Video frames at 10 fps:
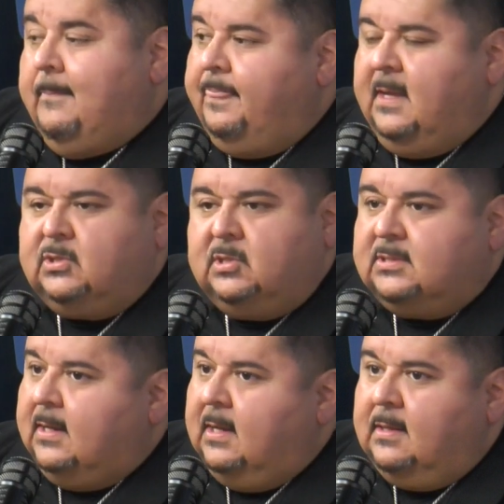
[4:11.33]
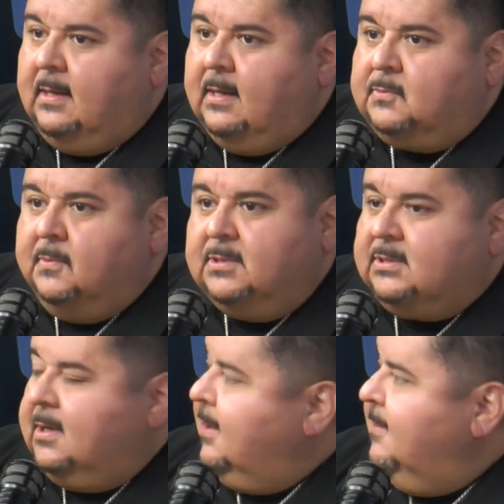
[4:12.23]
It's just like anything else. We were just
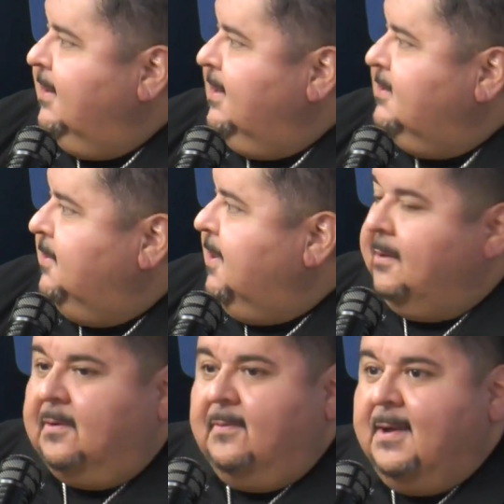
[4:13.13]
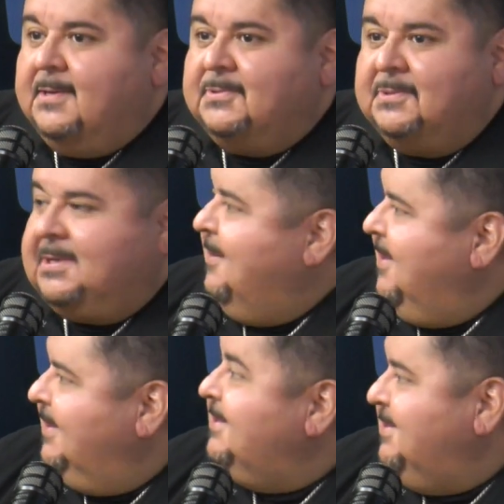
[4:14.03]
talking about this with our careers. We were talking
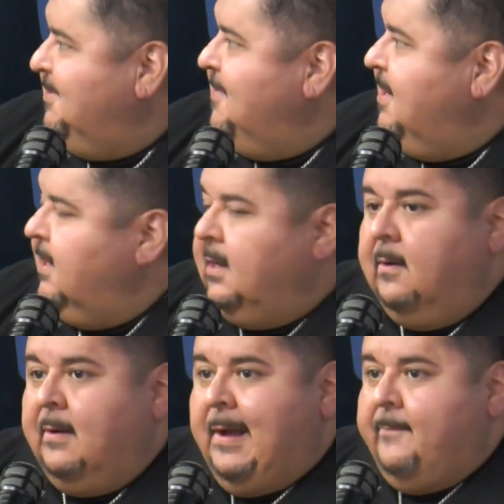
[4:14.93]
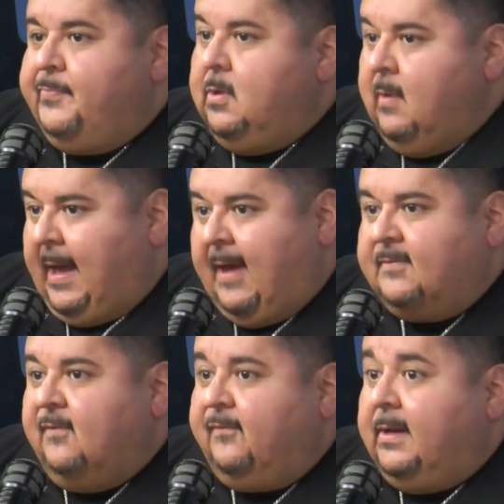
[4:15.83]
about this just a minute ago. You have
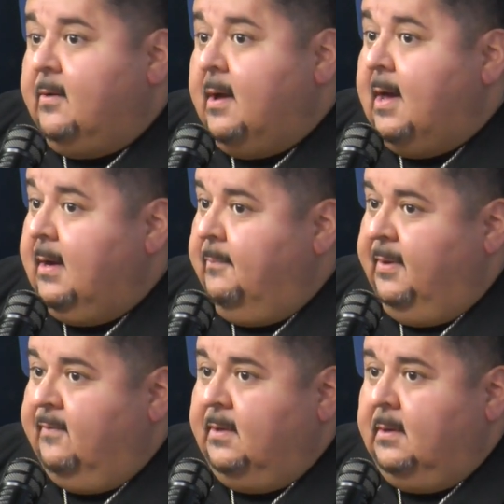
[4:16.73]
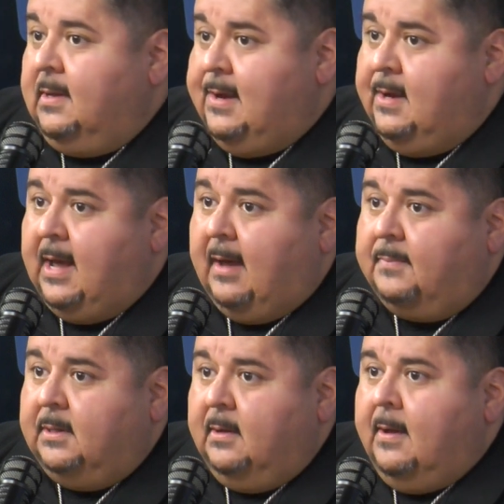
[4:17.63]
to figure out how to pivot and adapt.